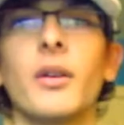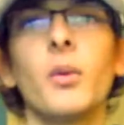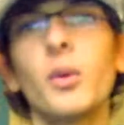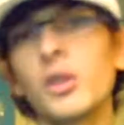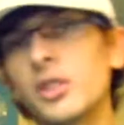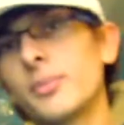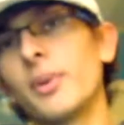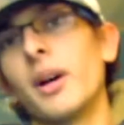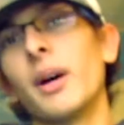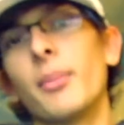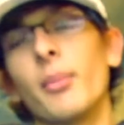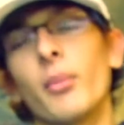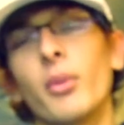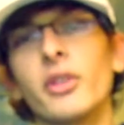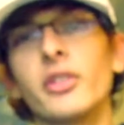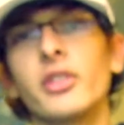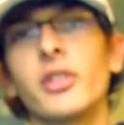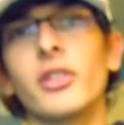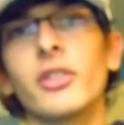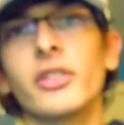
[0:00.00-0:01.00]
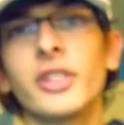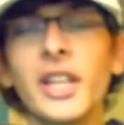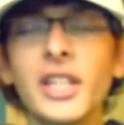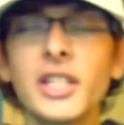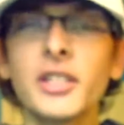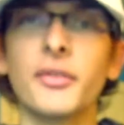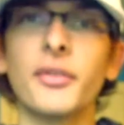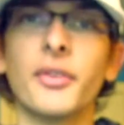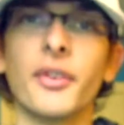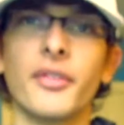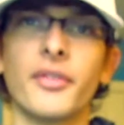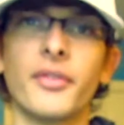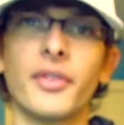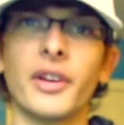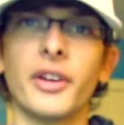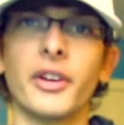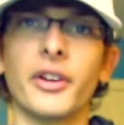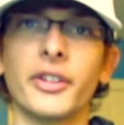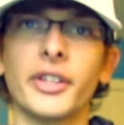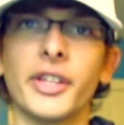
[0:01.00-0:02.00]
What's poppin', boys and girls? It's your favorite
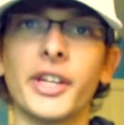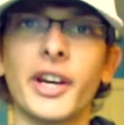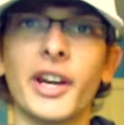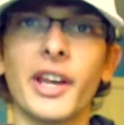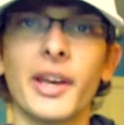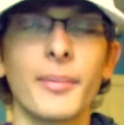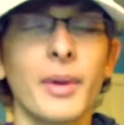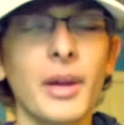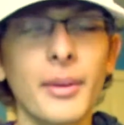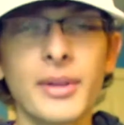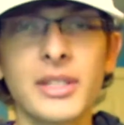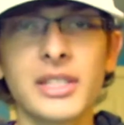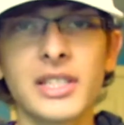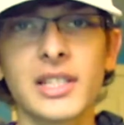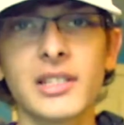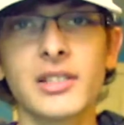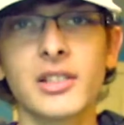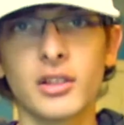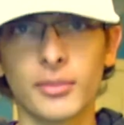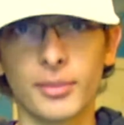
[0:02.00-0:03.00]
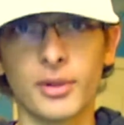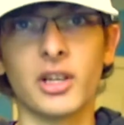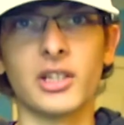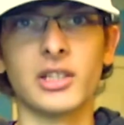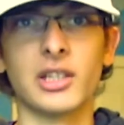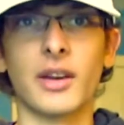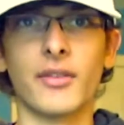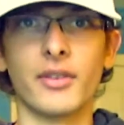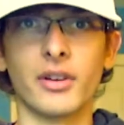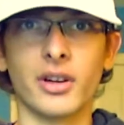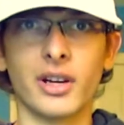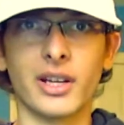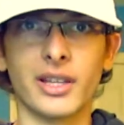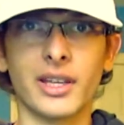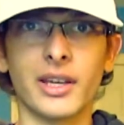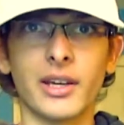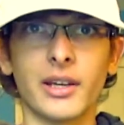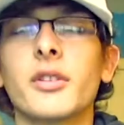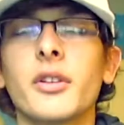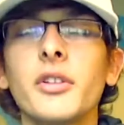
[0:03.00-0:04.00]
failure on the internet. My name is Tintz. I hope you guys are having a great day.